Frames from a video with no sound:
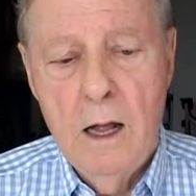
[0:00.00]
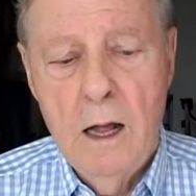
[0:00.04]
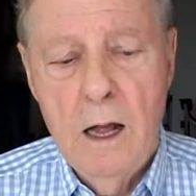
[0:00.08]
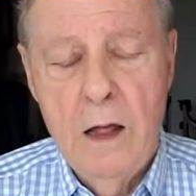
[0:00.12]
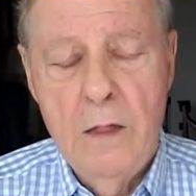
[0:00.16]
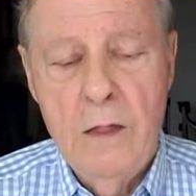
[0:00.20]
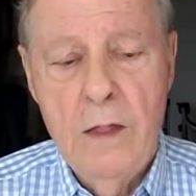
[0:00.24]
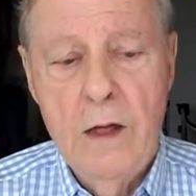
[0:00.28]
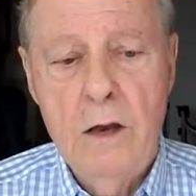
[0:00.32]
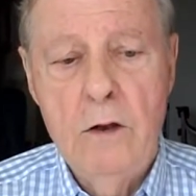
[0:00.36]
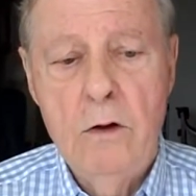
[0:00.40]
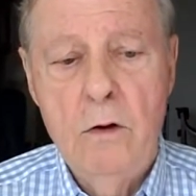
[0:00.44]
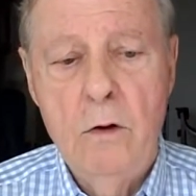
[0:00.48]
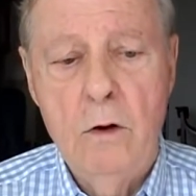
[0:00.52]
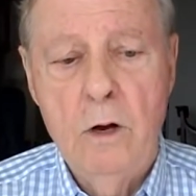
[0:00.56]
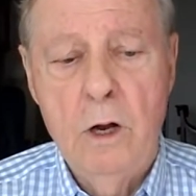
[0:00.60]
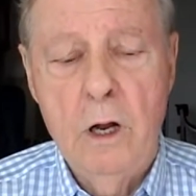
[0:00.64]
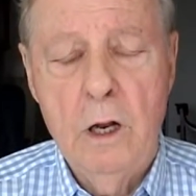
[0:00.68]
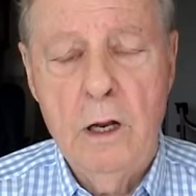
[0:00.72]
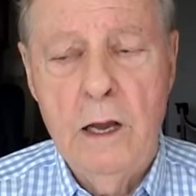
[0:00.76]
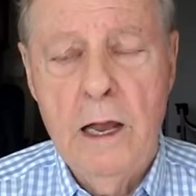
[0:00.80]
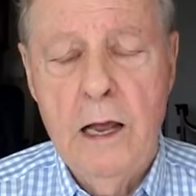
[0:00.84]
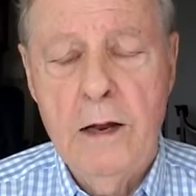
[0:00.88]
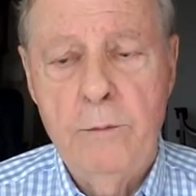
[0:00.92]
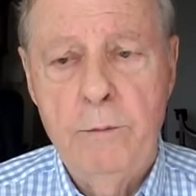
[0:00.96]
and then you
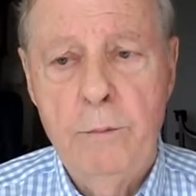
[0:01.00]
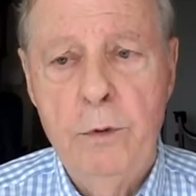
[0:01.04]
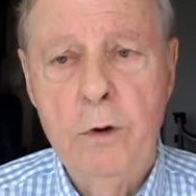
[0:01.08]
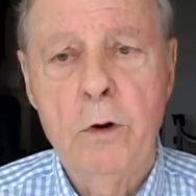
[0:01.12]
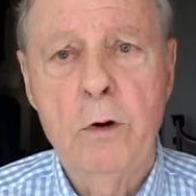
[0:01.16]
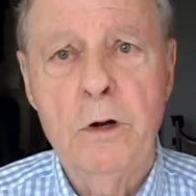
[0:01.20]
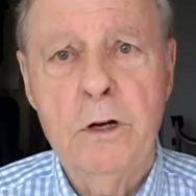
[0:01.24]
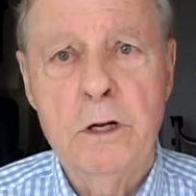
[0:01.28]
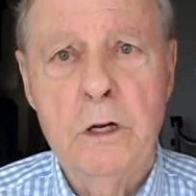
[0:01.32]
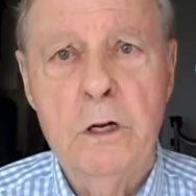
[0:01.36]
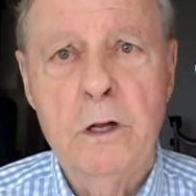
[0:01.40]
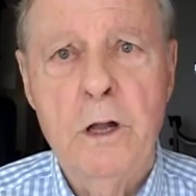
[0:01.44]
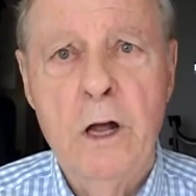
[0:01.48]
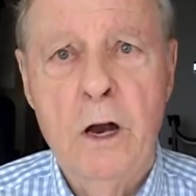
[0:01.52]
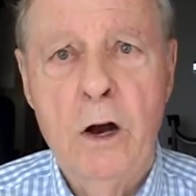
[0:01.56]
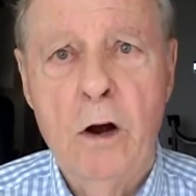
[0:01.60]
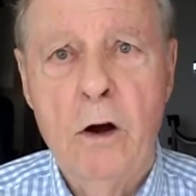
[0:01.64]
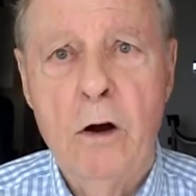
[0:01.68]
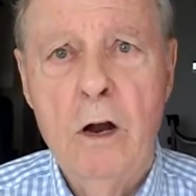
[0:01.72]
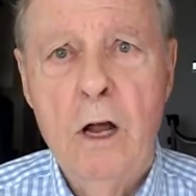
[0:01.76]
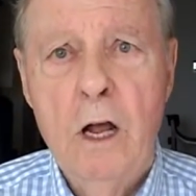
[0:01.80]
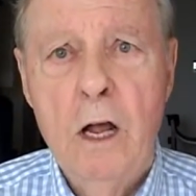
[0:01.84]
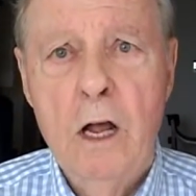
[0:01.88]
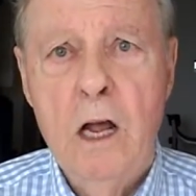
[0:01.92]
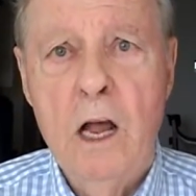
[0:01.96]
could get billeted
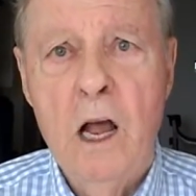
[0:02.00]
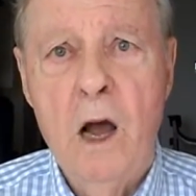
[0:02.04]
there.